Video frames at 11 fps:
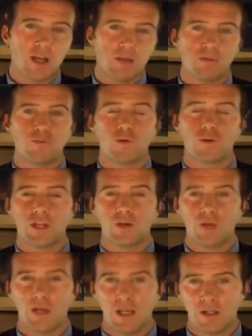before they go
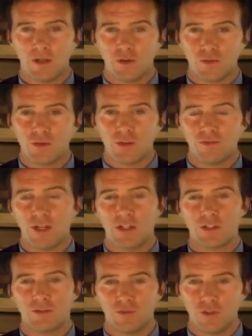ahead and go through the
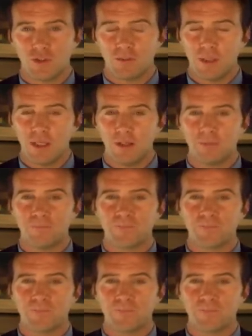facial infusion peel.